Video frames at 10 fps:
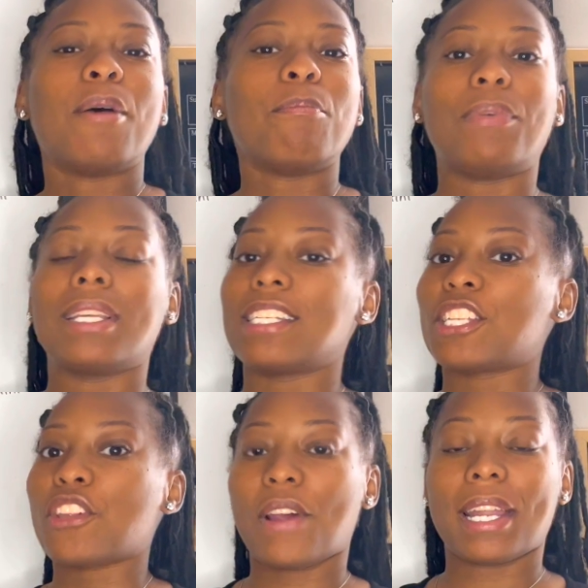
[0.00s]
business
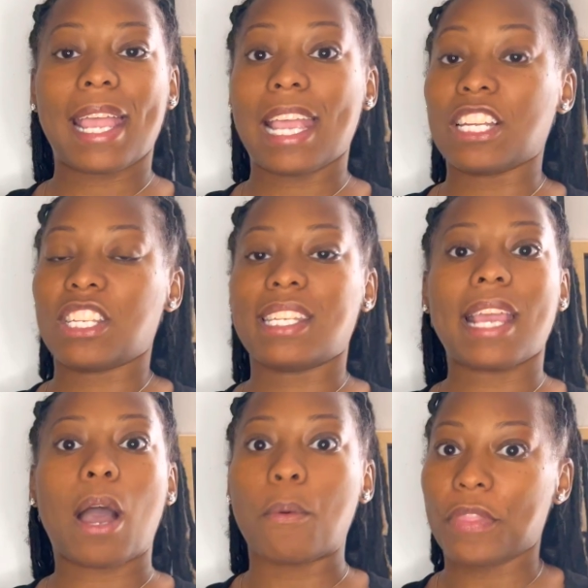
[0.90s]
credit agency
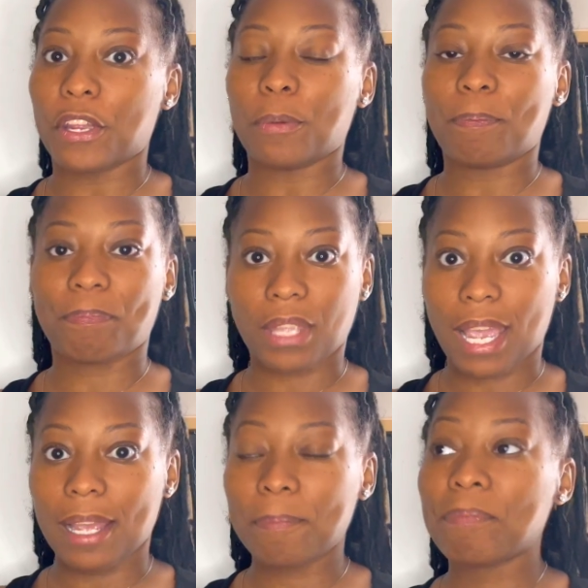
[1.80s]
out there,
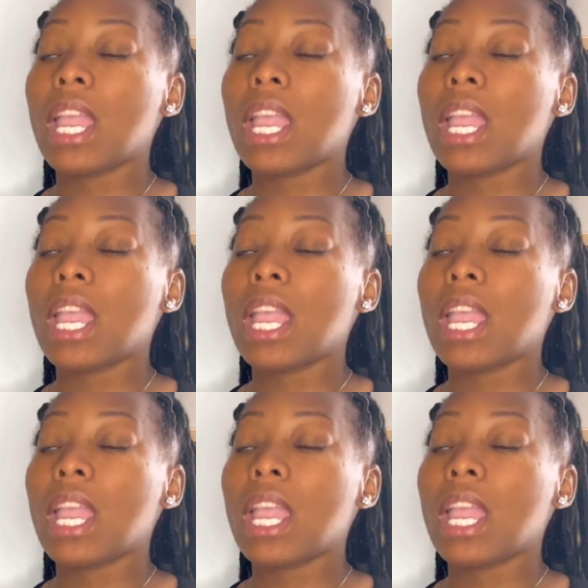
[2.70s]
okay?